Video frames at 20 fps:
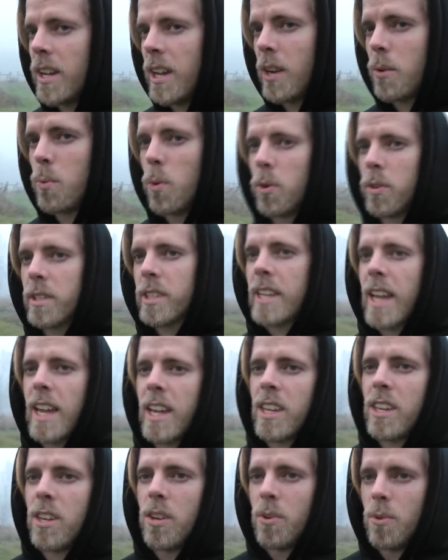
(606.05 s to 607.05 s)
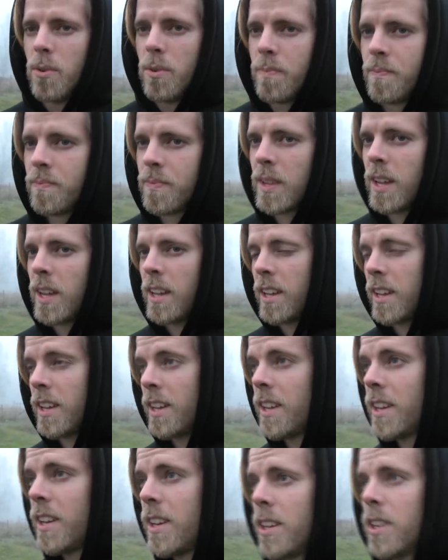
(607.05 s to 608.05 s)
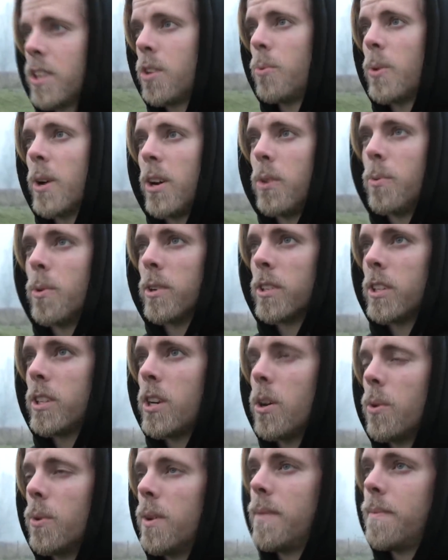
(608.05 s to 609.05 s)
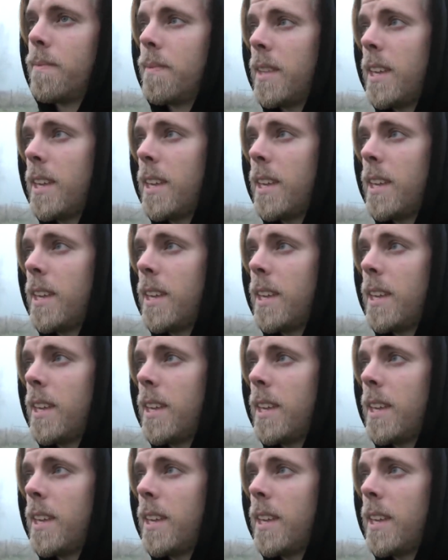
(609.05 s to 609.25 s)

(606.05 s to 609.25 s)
it won't take you to where you want to go.